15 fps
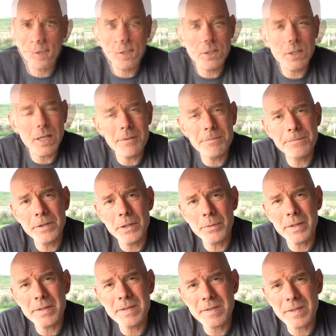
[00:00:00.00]
You have fewer
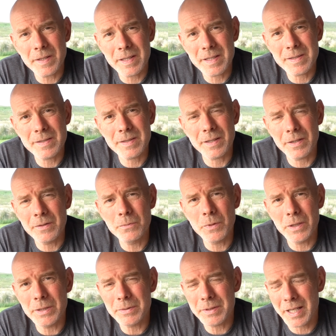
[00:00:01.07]
sight and
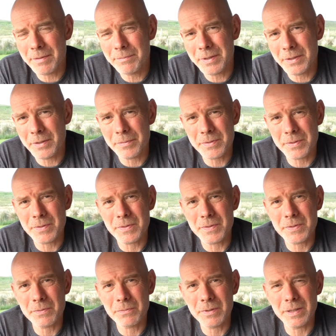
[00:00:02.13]
wild camping
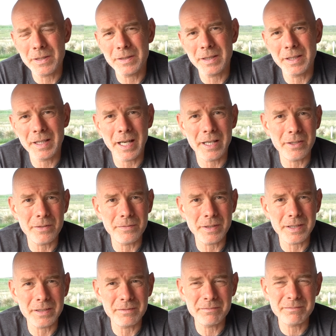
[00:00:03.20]
options with a
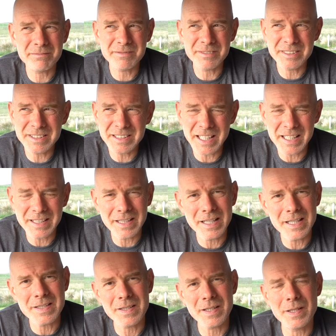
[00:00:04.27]
caravan. Yeah, they
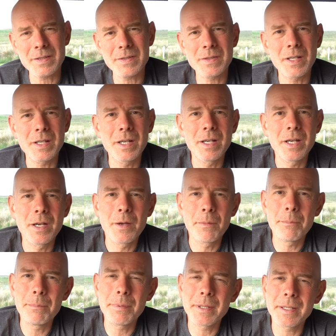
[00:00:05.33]
exist,
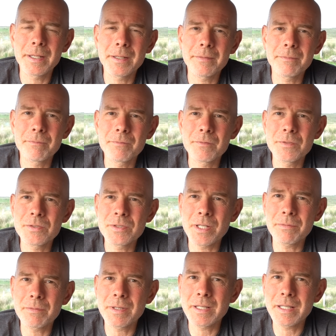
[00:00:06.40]
but
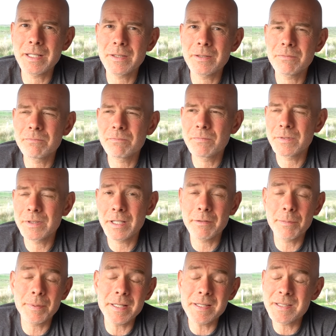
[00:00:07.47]
generally there are
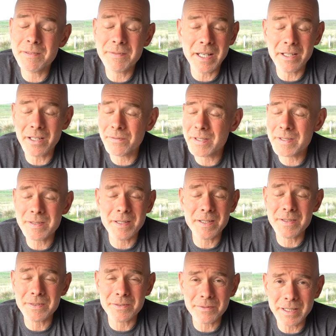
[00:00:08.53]
plenty of caravan
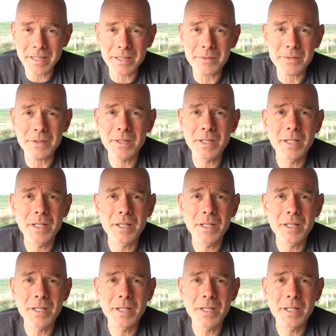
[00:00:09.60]
sites around.